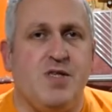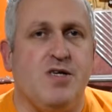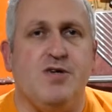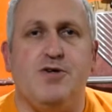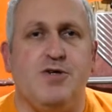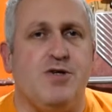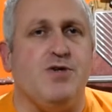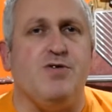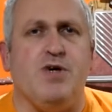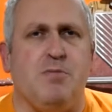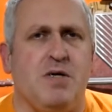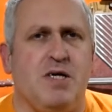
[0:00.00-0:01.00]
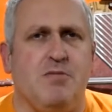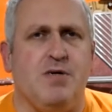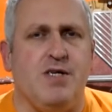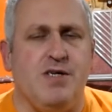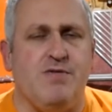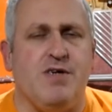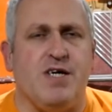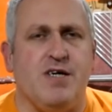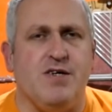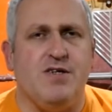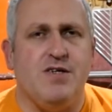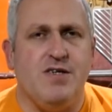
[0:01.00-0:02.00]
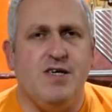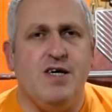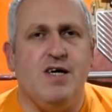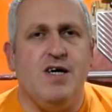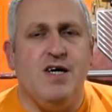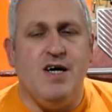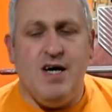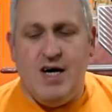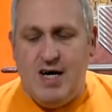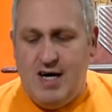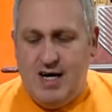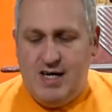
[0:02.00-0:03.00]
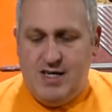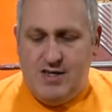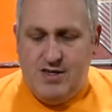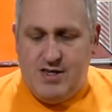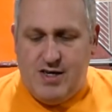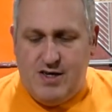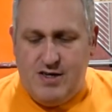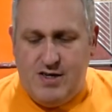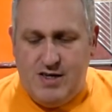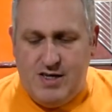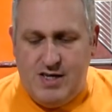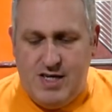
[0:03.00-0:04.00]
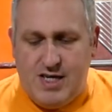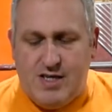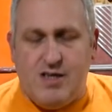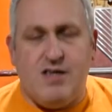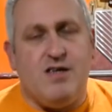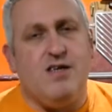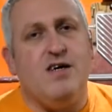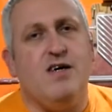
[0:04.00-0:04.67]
shouldn't trap anybody's fingers. So next